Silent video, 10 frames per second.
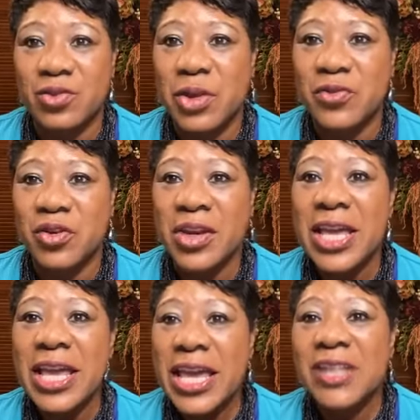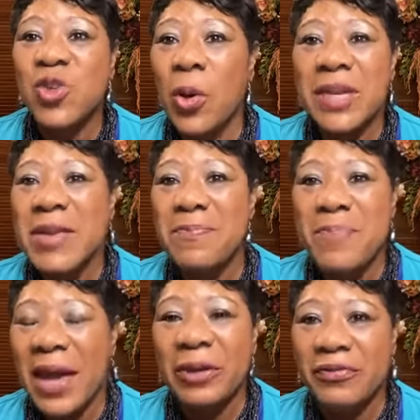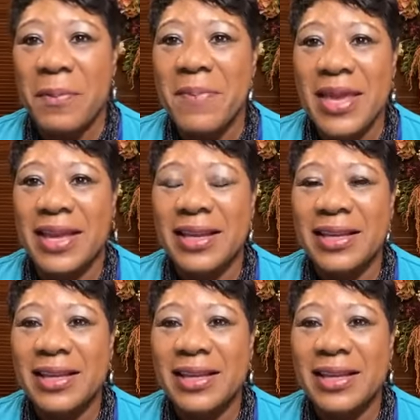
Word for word: scripture, it's going to be better for me.